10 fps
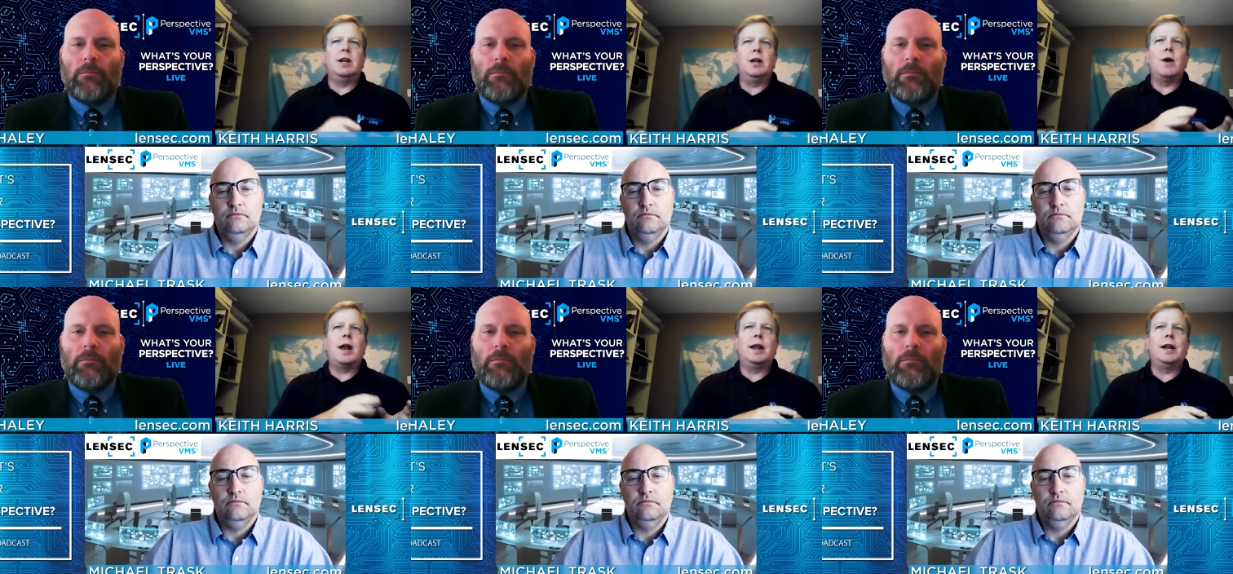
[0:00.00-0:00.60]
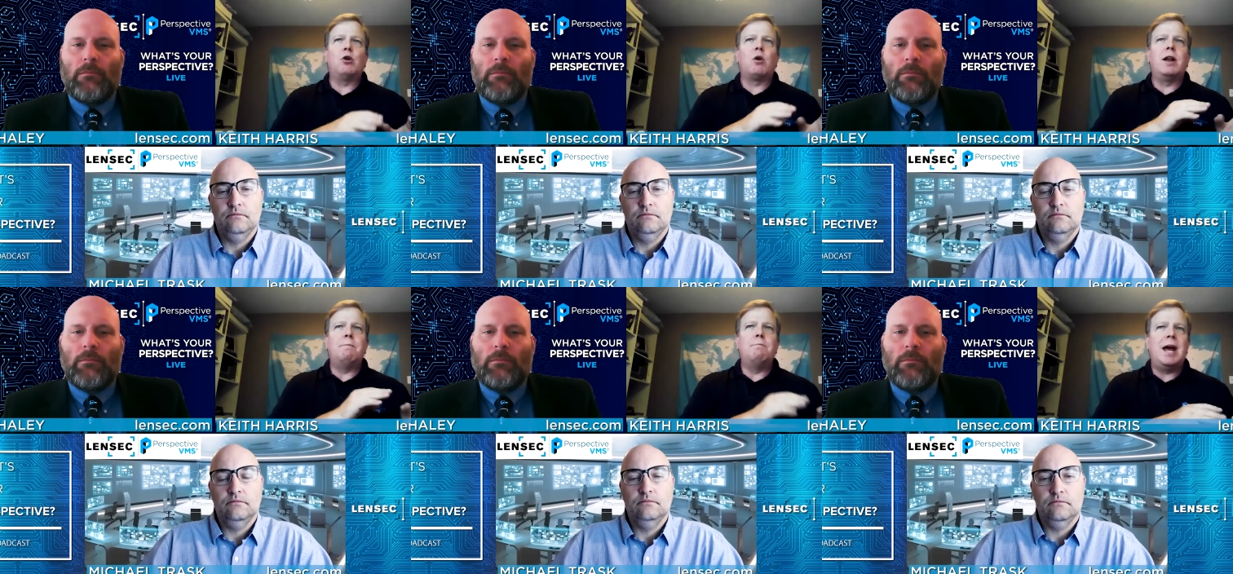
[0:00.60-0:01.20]
Speaker 1: video analytic, or
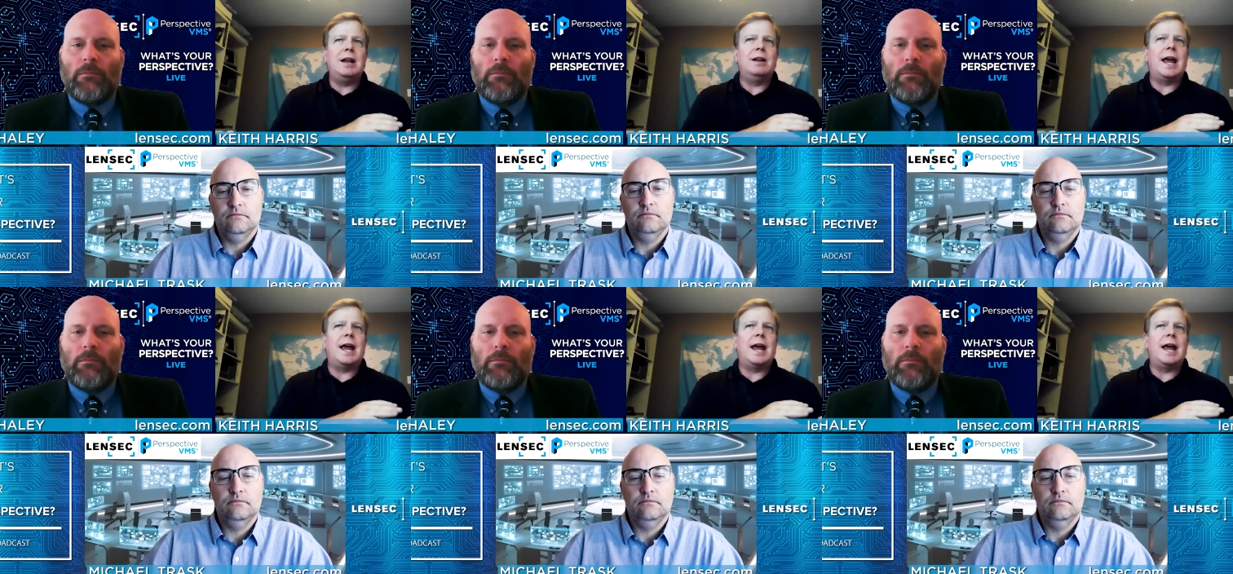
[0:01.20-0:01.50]
an embedded